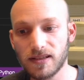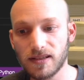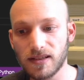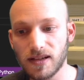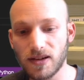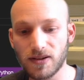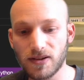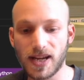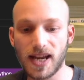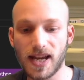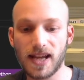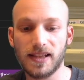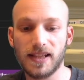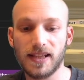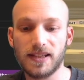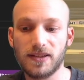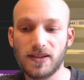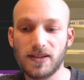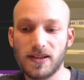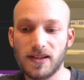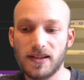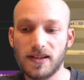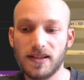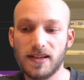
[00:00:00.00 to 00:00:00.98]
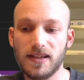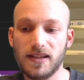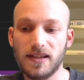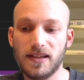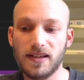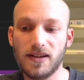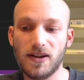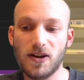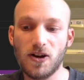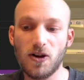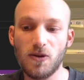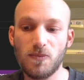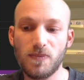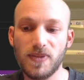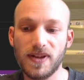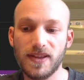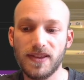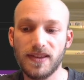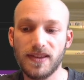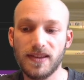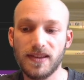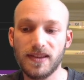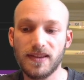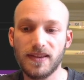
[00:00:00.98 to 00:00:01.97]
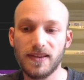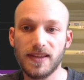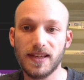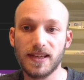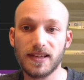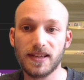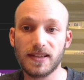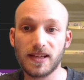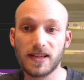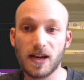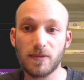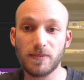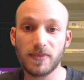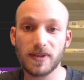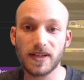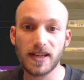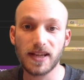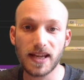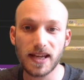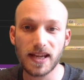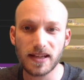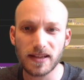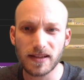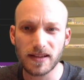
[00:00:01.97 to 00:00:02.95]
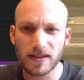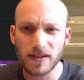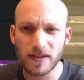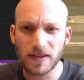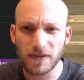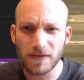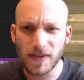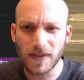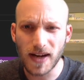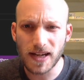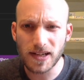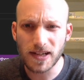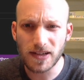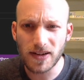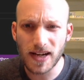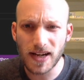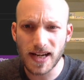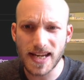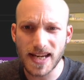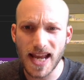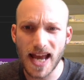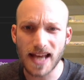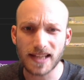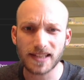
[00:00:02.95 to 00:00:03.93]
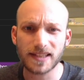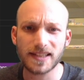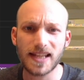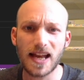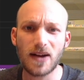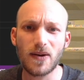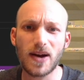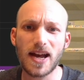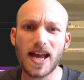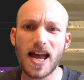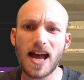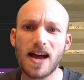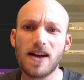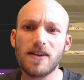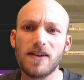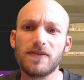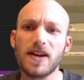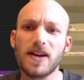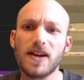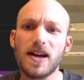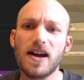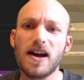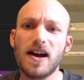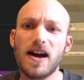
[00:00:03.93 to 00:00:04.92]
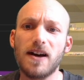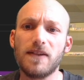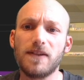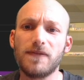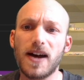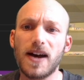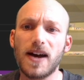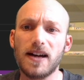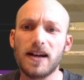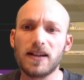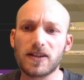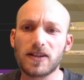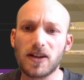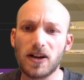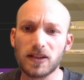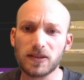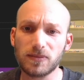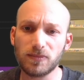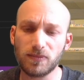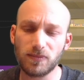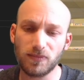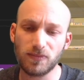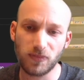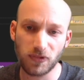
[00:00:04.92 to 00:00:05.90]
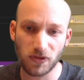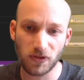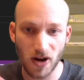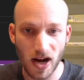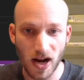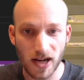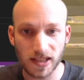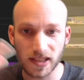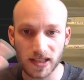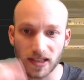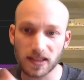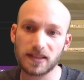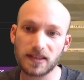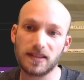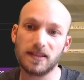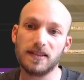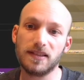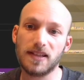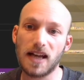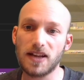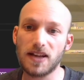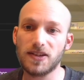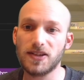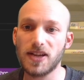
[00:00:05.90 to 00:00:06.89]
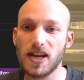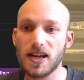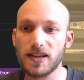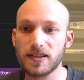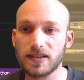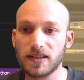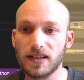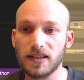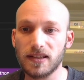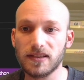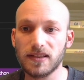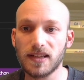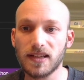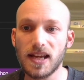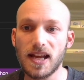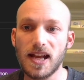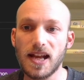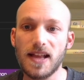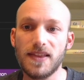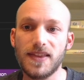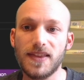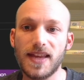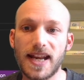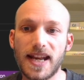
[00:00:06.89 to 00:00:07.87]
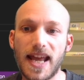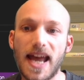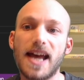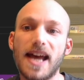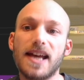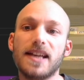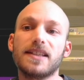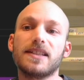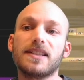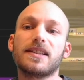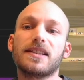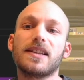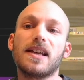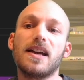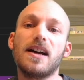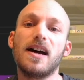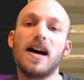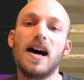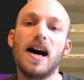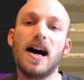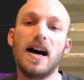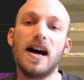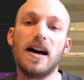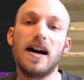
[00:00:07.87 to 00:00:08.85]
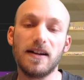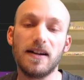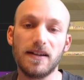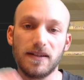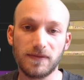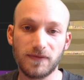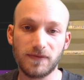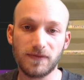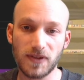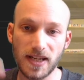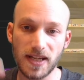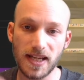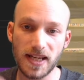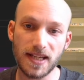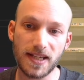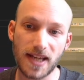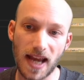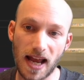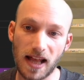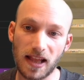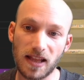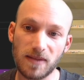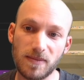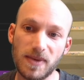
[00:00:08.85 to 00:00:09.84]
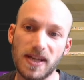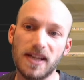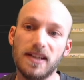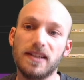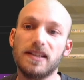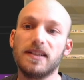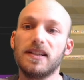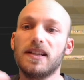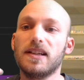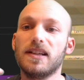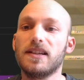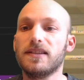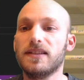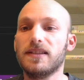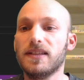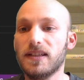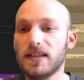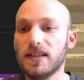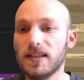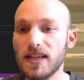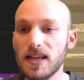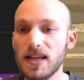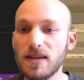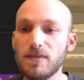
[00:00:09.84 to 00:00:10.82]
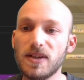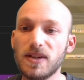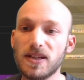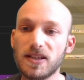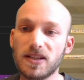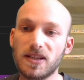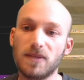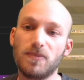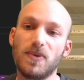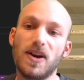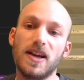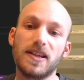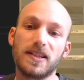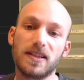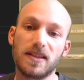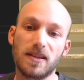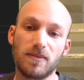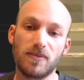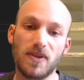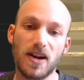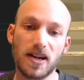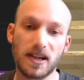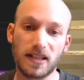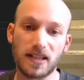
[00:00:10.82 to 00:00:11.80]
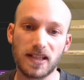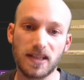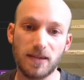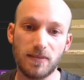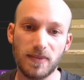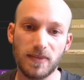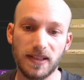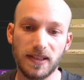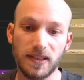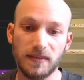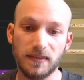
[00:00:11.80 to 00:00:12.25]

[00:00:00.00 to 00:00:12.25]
Okay, let's open this up in the Finder. And yes, now I have a file called product.json that has, for each element, the image, the price, and the product name.